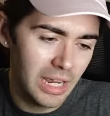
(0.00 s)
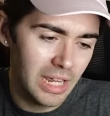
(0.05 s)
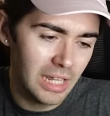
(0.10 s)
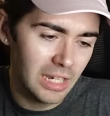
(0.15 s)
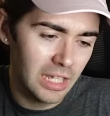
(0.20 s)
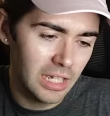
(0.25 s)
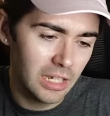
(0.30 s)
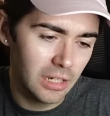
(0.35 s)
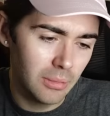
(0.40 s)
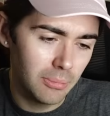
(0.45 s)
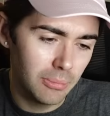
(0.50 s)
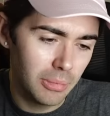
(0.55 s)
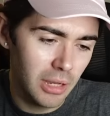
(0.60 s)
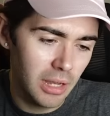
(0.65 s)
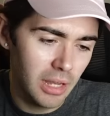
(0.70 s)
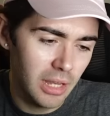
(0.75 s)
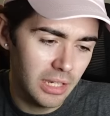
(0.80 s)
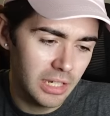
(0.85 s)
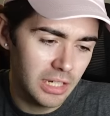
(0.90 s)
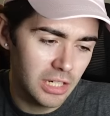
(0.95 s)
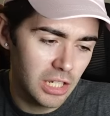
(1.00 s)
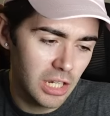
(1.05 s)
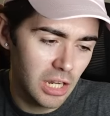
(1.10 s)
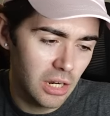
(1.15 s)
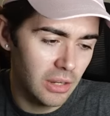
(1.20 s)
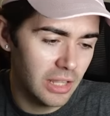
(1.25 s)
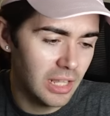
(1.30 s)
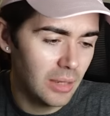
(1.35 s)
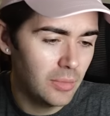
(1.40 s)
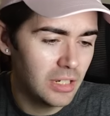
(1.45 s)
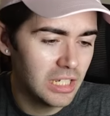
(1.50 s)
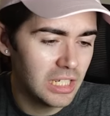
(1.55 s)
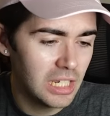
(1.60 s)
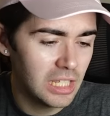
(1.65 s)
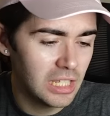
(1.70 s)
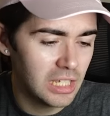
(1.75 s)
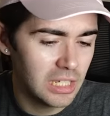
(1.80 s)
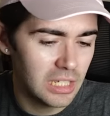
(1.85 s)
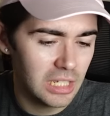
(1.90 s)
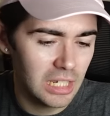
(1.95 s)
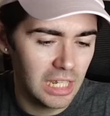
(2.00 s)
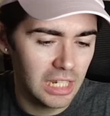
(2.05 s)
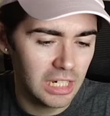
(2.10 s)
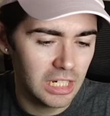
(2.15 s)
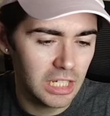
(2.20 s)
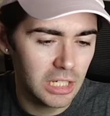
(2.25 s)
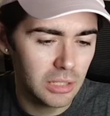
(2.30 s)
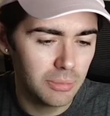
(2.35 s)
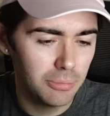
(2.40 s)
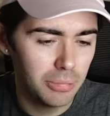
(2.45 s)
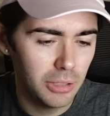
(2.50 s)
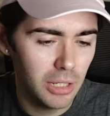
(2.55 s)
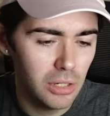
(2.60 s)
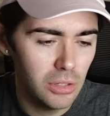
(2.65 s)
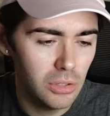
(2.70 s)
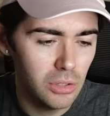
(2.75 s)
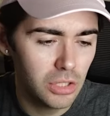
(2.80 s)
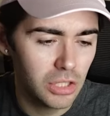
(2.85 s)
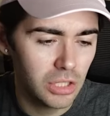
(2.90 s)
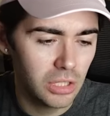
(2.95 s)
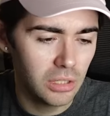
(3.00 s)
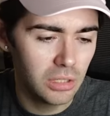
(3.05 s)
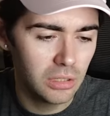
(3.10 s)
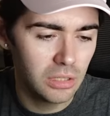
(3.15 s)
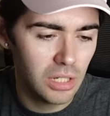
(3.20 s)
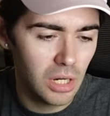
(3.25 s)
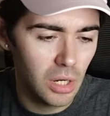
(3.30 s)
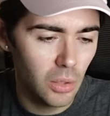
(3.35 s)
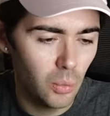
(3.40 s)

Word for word: trailing behind her, and then we see this explosion.